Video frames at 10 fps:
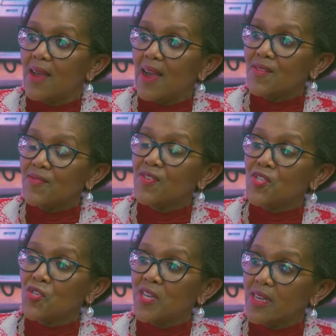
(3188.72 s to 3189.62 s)

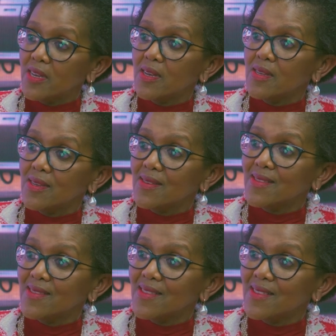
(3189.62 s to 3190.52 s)

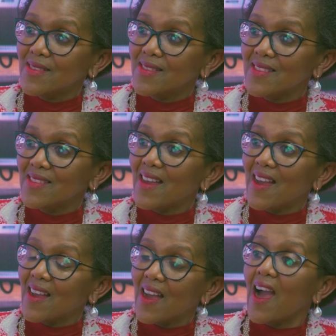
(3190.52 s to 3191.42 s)
Unfortunately,
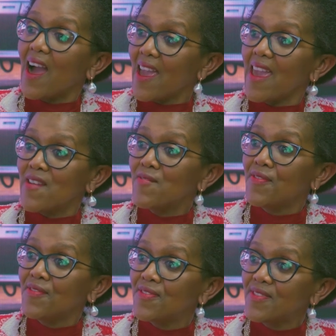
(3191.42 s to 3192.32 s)
I
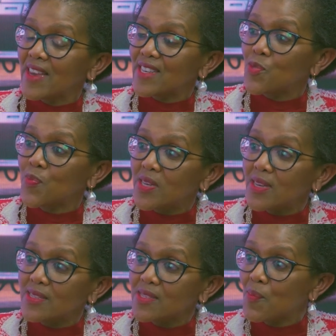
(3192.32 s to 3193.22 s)
have
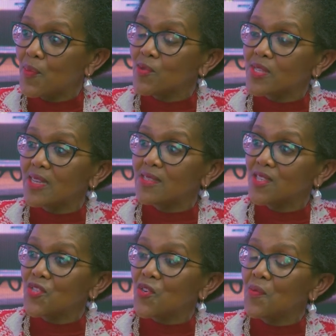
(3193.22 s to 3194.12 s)
experienced imposter
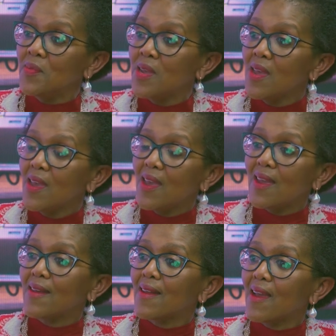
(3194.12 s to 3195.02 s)
syndrome,
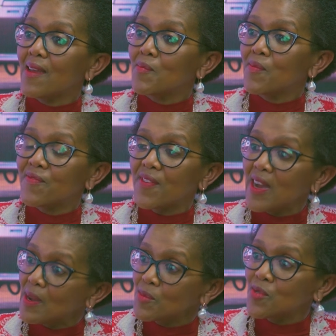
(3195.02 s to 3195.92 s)
and I have
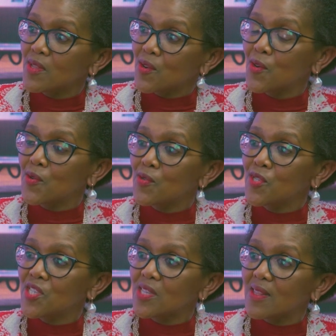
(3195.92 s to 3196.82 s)
come to the
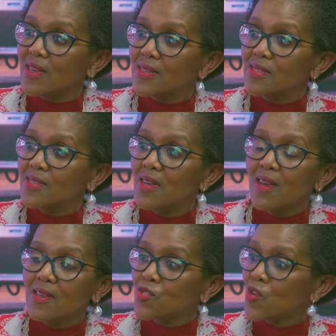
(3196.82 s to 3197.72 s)
conclusion that
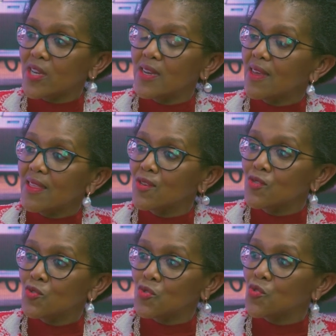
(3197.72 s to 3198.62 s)
it's got nothing
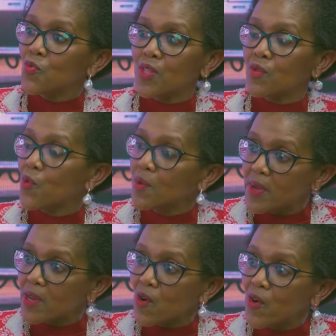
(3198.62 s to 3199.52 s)
to do with
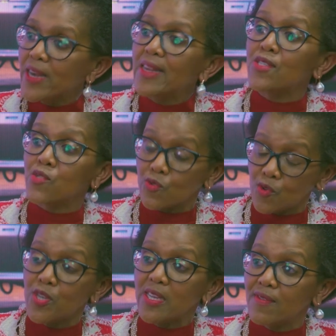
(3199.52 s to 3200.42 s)
women only, it's
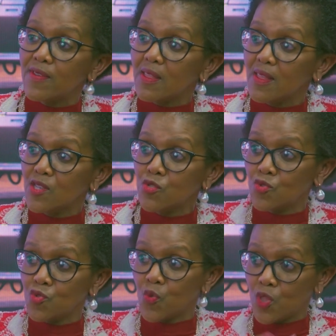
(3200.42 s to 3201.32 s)
got everything to
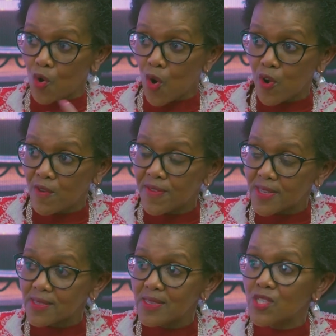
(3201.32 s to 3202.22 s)
do with all of
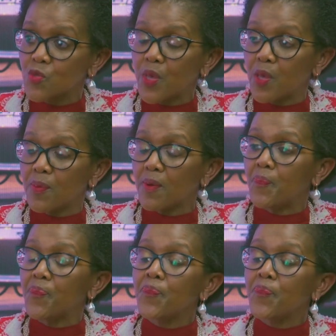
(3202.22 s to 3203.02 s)
us as people.